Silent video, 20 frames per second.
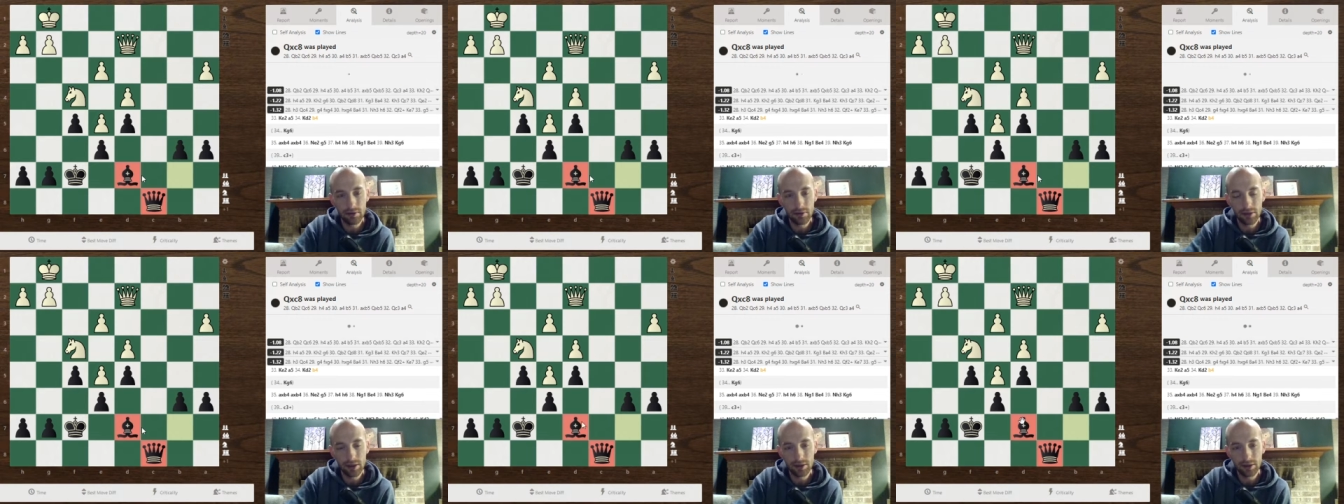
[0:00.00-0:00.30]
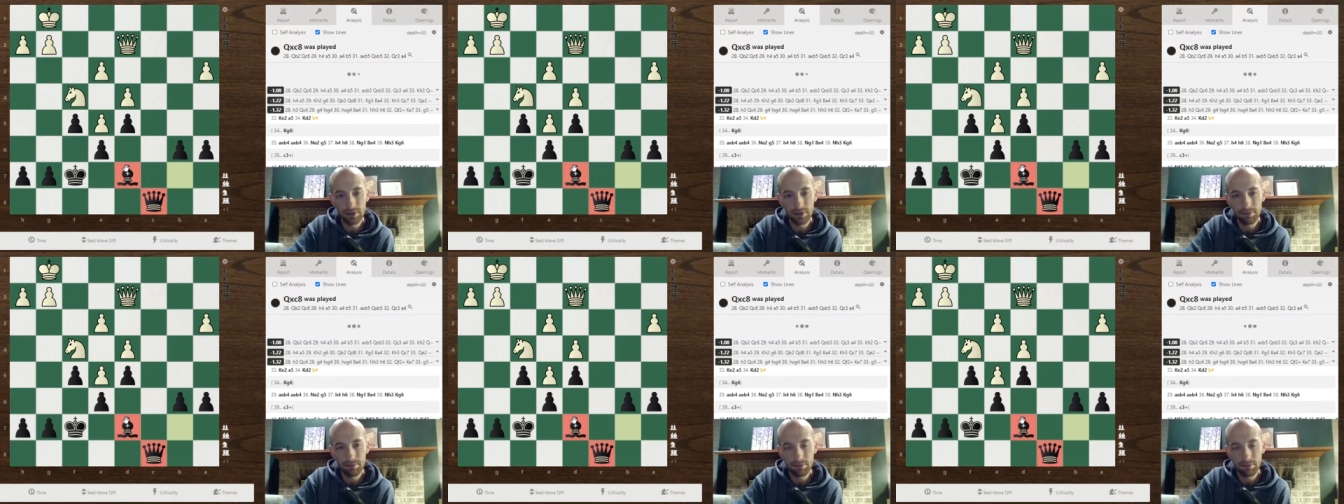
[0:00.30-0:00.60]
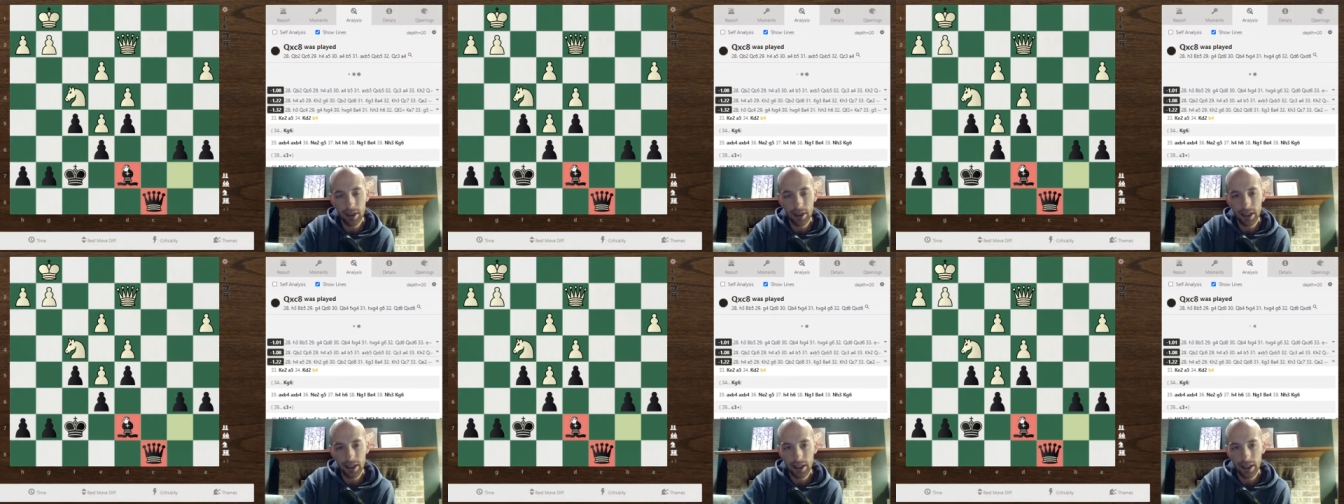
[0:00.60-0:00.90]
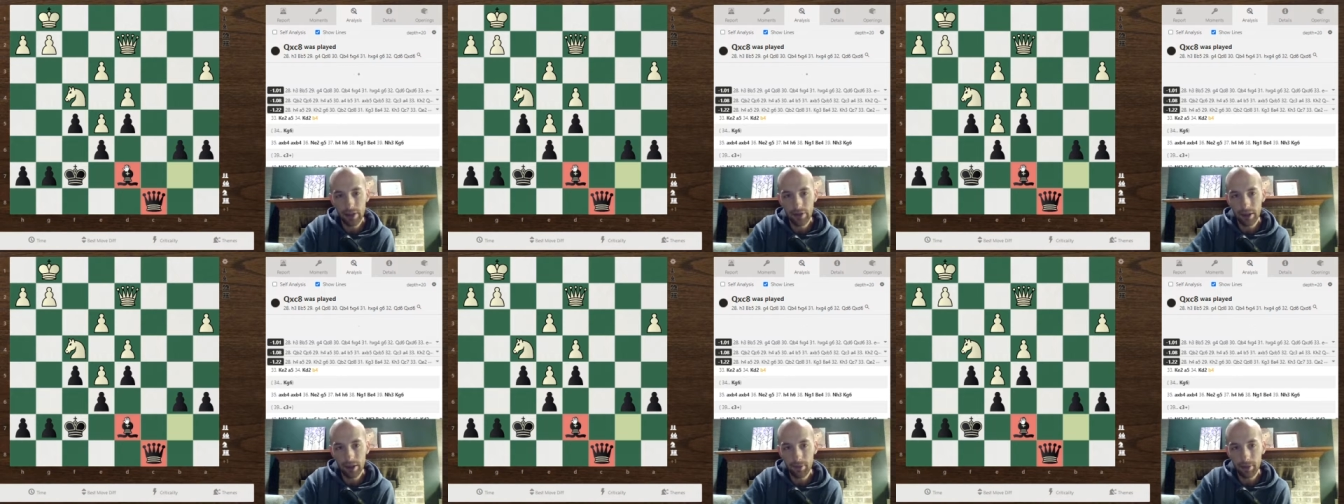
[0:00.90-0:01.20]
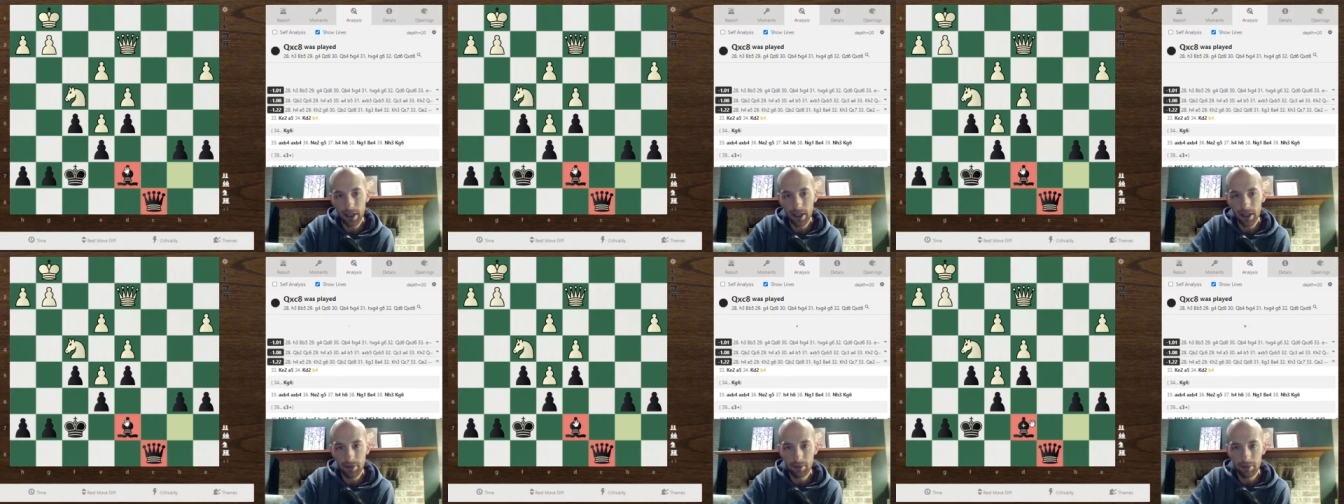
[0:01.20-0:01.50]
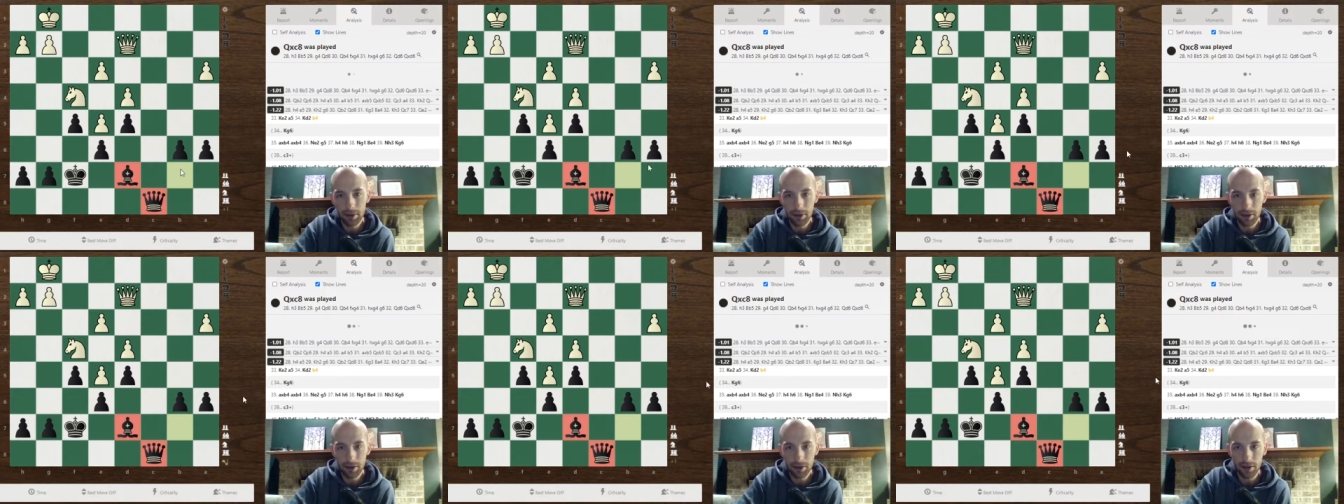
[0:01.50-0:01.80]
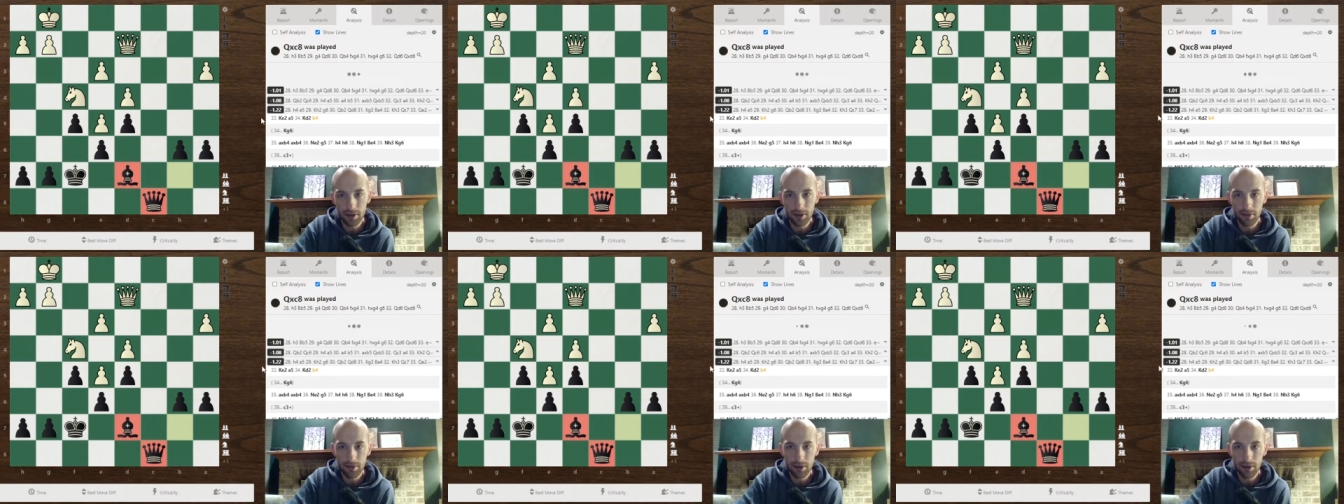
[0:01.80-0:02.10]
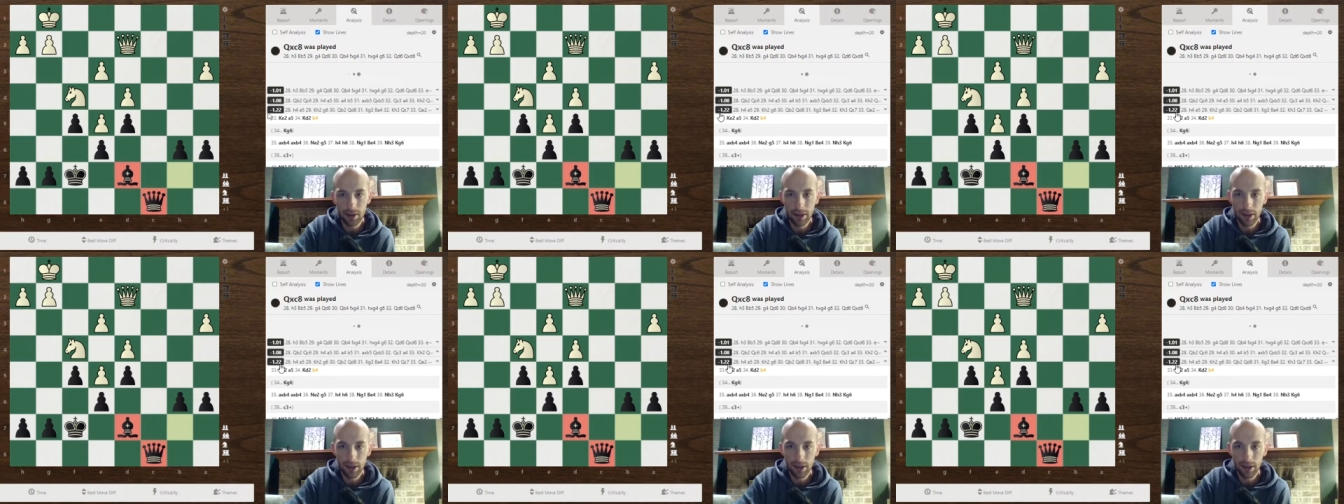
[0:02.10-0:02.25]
with black having a bad bishop,